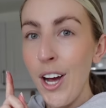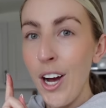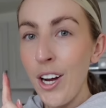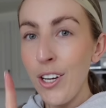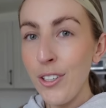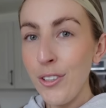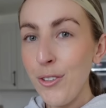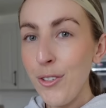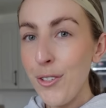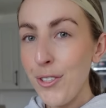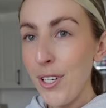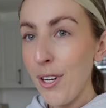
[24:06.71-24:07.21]
I
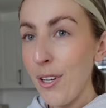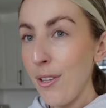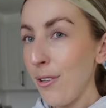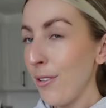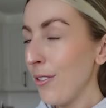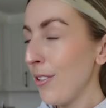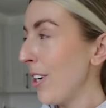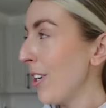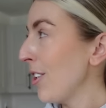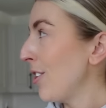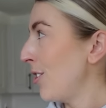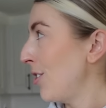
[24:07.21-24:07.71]
also
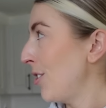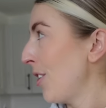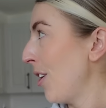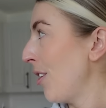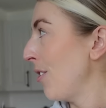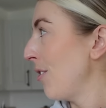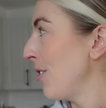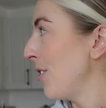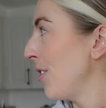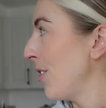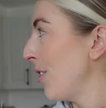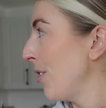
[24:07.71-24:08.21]
thought I'd show
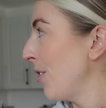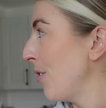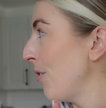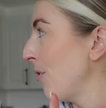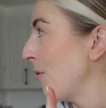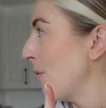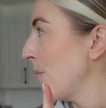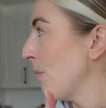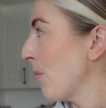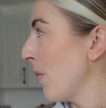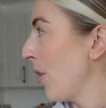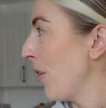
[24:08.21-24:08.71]

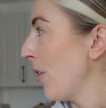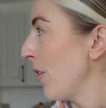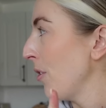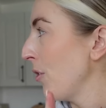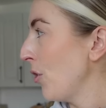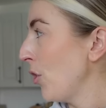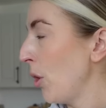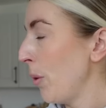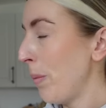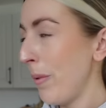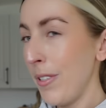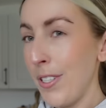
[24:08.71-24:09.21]
you my
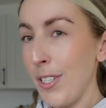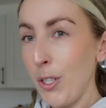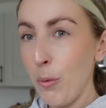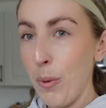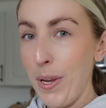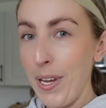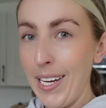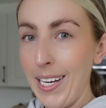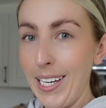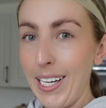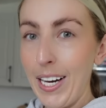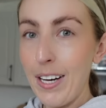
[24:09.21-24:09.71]
cupboards
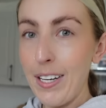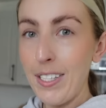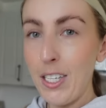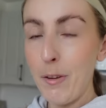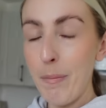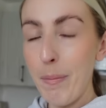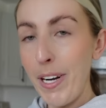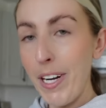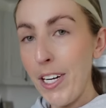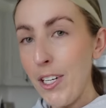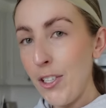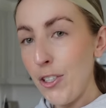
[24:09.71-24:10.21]
quickly. So I
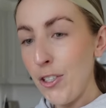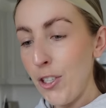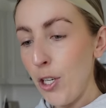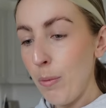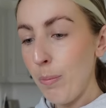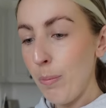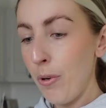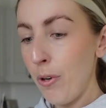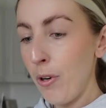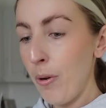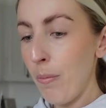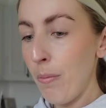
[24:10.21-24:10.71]
managed to
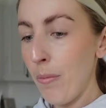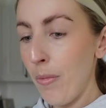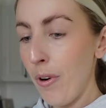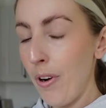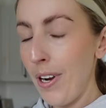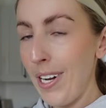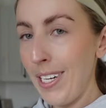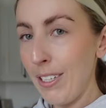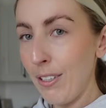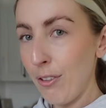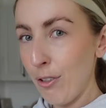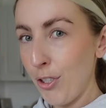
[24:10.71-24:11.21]
put
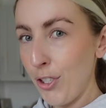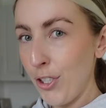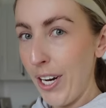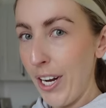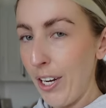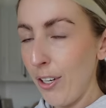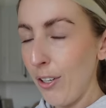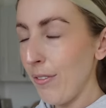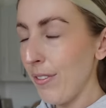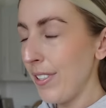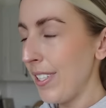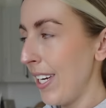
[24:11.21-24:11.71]
my little
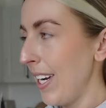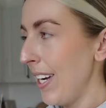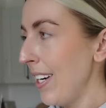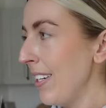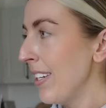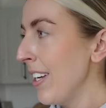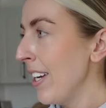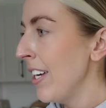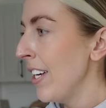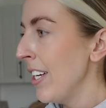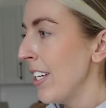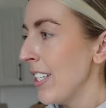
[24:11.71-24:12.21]
shelves
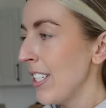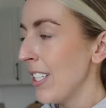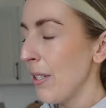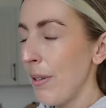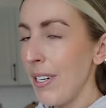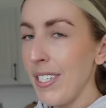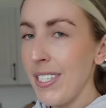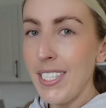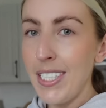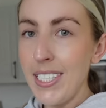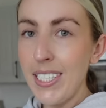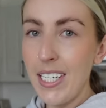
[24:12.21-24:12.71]
in. So
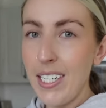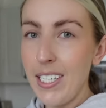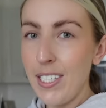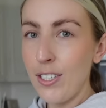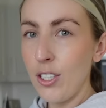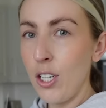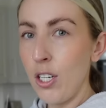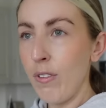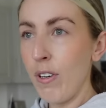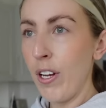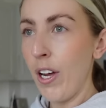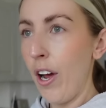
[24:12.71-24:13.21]
I did a
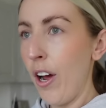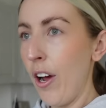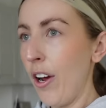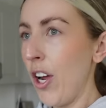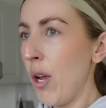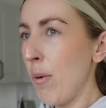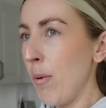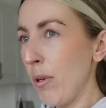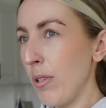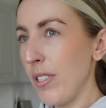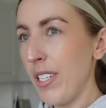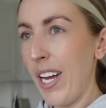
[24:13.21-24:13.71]
sort of like
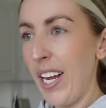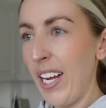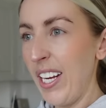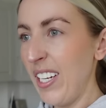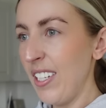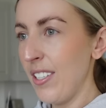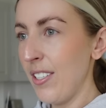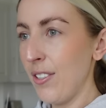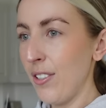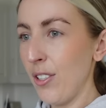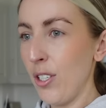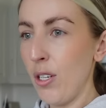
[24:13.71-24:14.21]
home
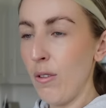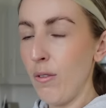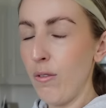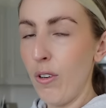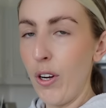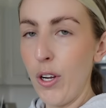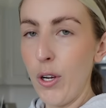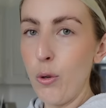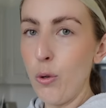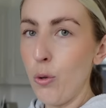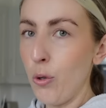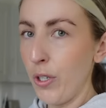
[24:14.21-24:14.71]
update, sort of
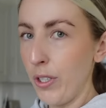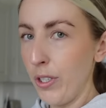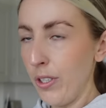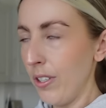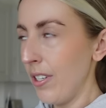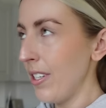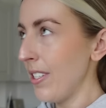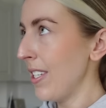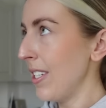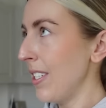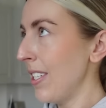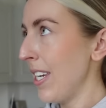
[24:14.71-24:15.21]
like
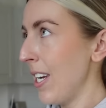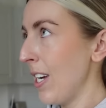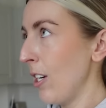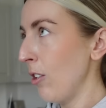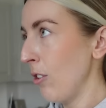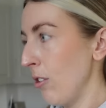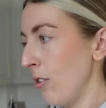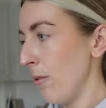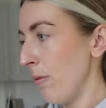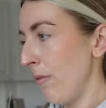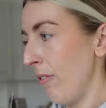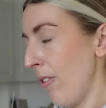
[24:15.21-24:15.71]
organise and
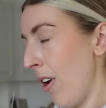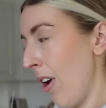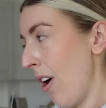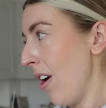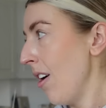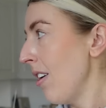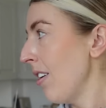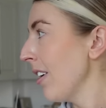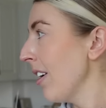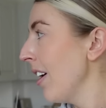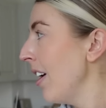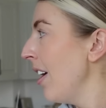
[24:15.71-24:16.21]
declutter
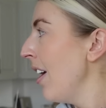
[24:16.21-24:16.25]
vlog.